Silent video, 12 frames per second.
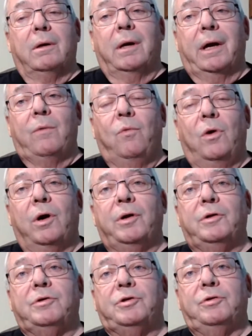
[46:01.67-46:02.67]
I
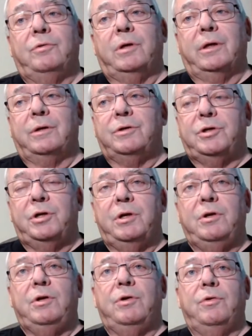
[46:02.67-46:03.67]
wanted to
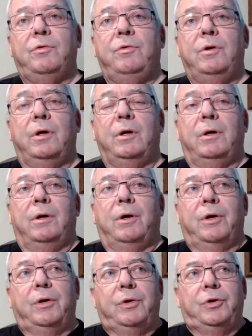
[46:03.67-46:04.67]
continue
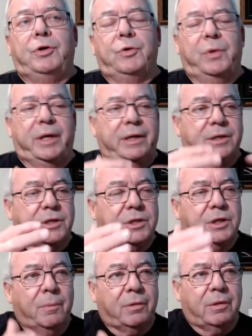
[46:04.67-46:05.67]
doing
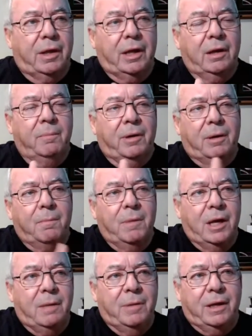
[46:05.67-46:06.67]
something, but
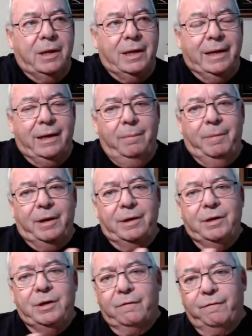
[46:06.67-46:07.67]
maybe a little
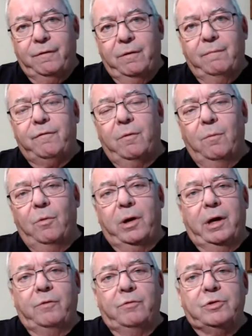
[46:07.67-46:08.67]
bit different from what
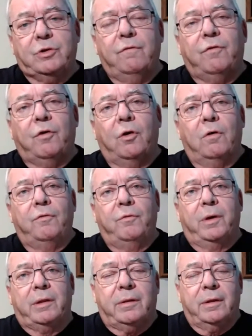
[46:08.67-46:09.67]
I was involved
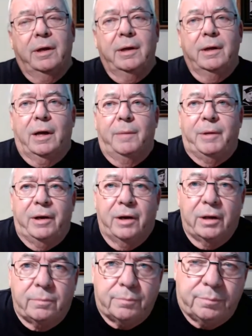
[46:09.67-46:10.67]
with. I mean,
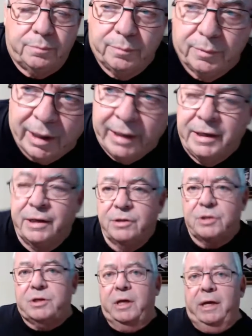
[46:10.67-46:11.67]
I I did
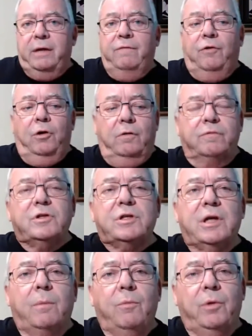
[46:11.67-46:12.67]
stay involved
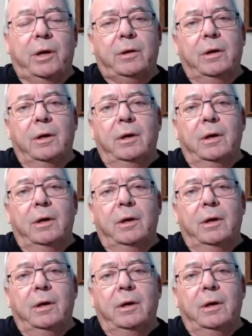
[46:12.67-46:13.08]
somewhat